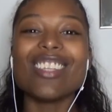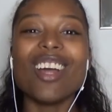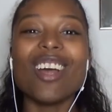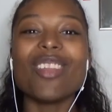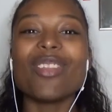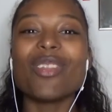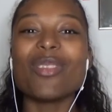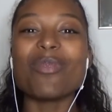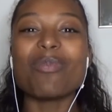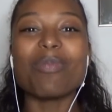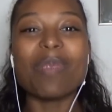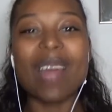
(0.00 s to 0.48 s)

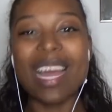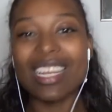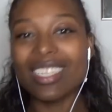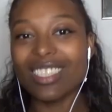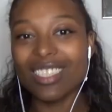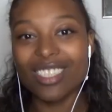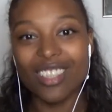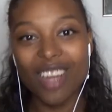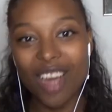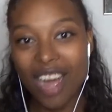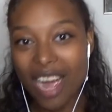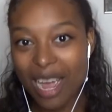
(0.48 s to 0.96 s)
not the
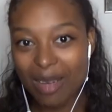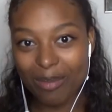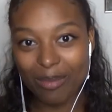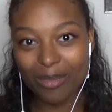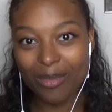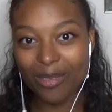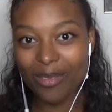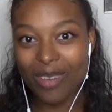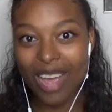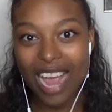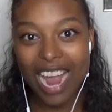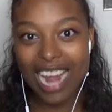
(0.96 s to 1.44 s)
best
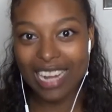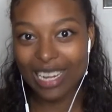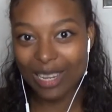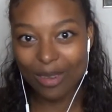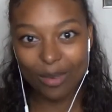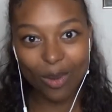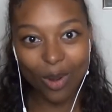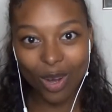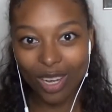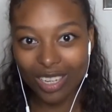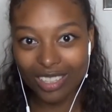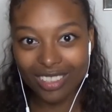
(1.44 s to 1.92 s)
time for
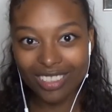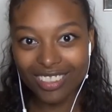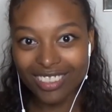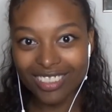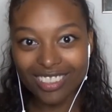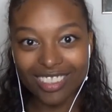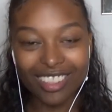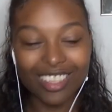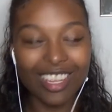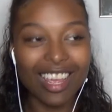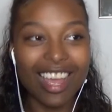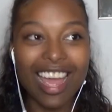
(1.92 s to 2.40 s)

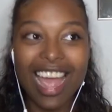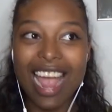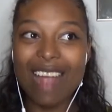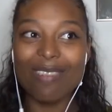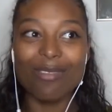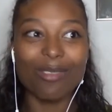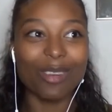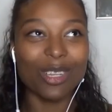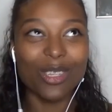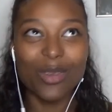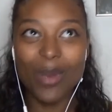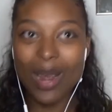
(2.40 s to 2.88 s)
anyone,
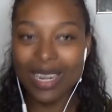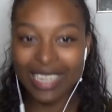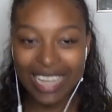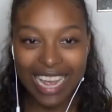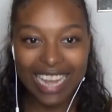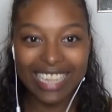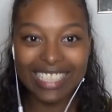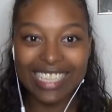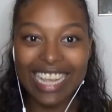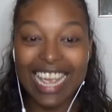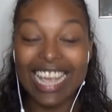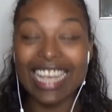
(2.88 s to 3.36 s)
every
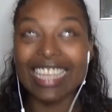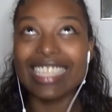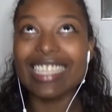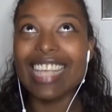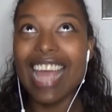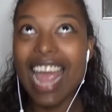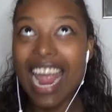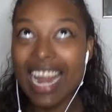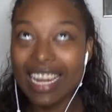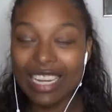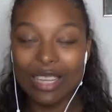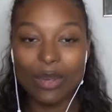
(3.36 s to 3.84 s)
28
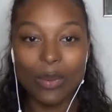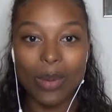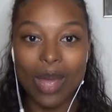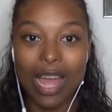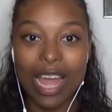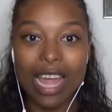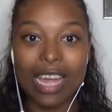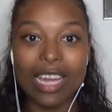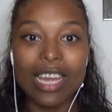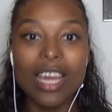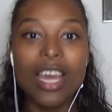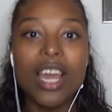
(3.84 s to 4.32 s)
days
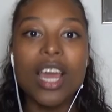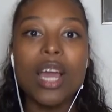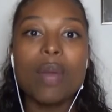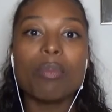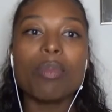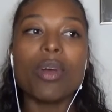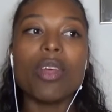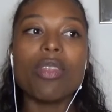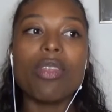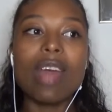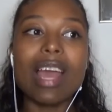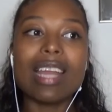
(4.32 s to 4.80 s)
anyway.
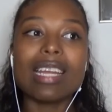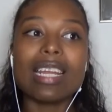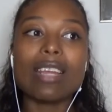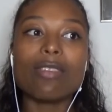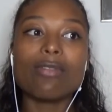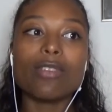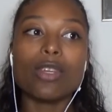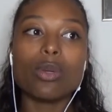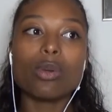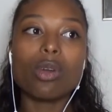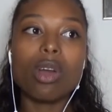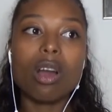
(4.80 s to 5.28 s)
But
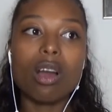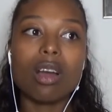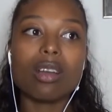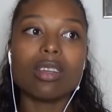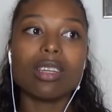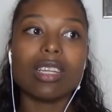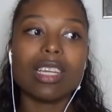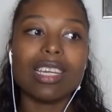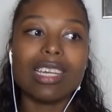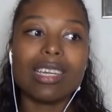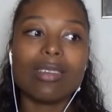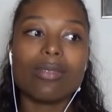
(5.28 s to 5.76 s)
then if you
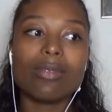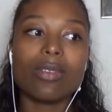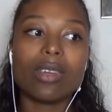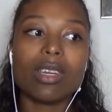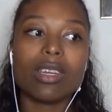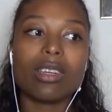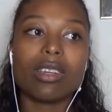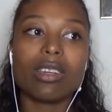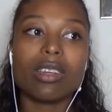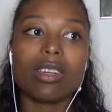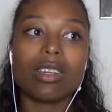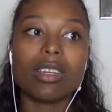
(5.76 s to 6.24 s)
can't
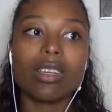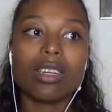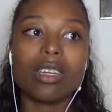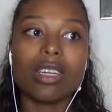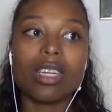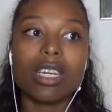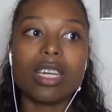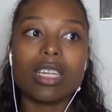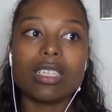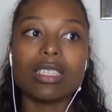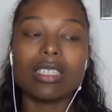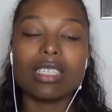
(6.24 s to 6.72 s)
even
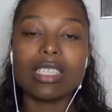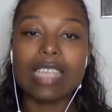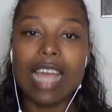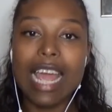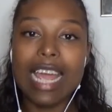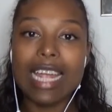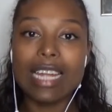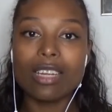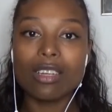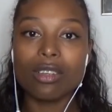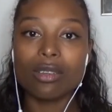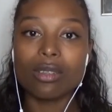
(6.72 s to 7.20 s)

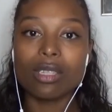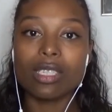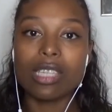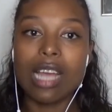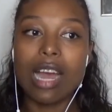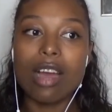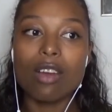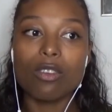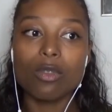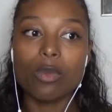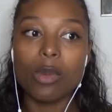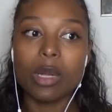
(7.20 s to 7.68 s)
contain
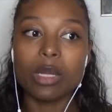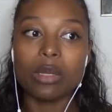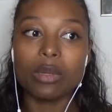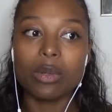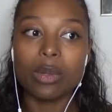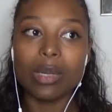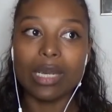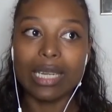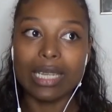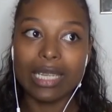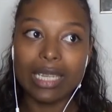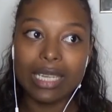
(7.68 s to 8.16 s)
yourself
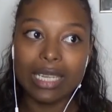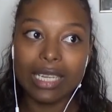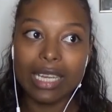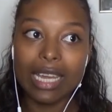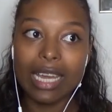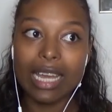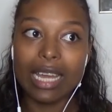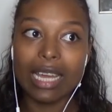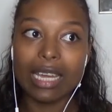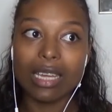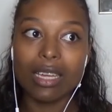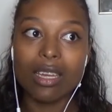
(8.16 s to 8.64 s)
when you're
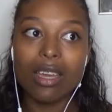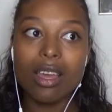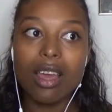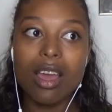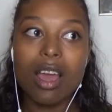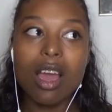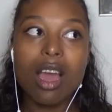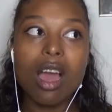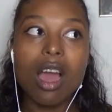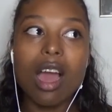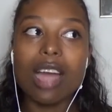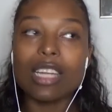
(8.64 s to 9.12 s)

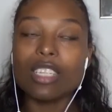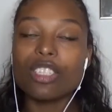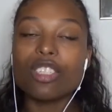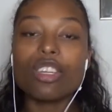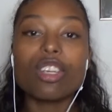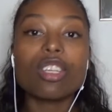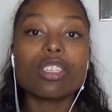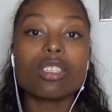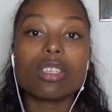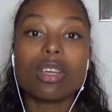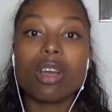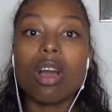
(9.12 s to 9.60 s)
leaking, I
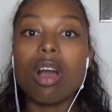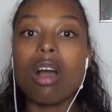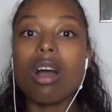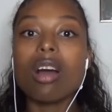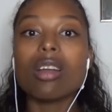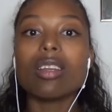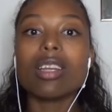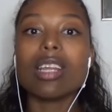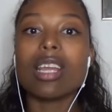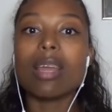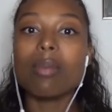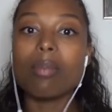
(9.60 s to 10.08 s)
just
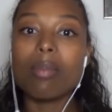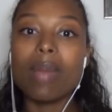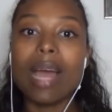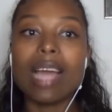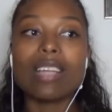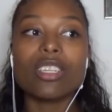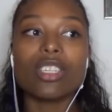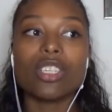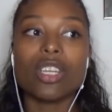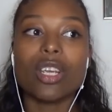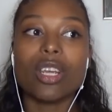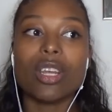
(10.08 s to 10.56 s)
can't
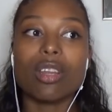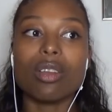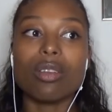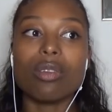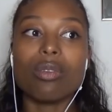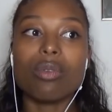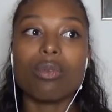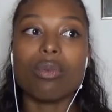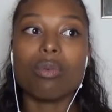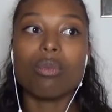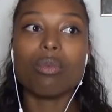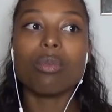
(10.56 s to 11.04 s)

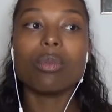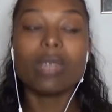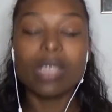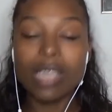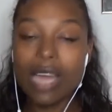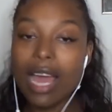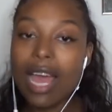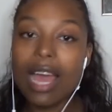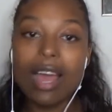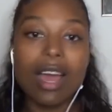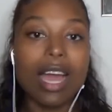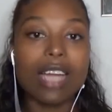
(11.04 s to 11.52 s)
imagine.
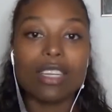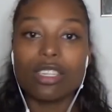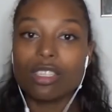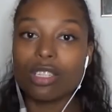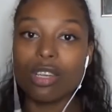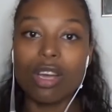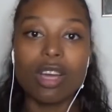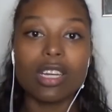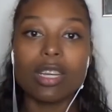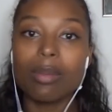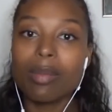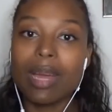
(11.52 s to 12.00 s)
I
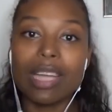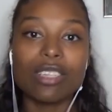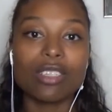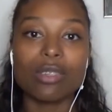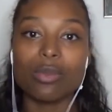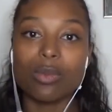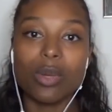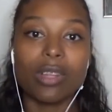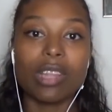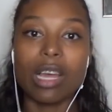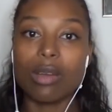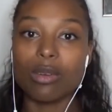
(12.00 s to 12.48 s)
just can't
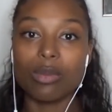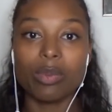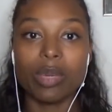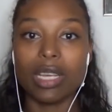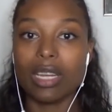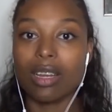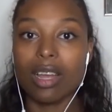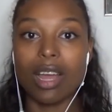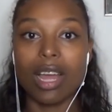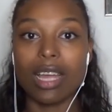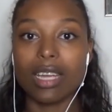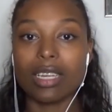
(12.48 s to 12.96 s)
imagine what that
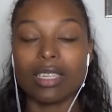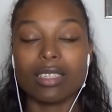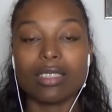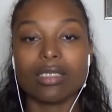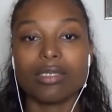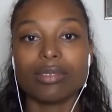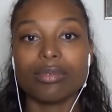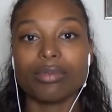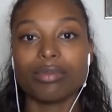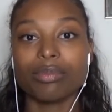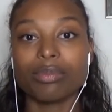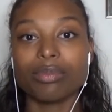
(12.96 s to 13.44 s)
would be like.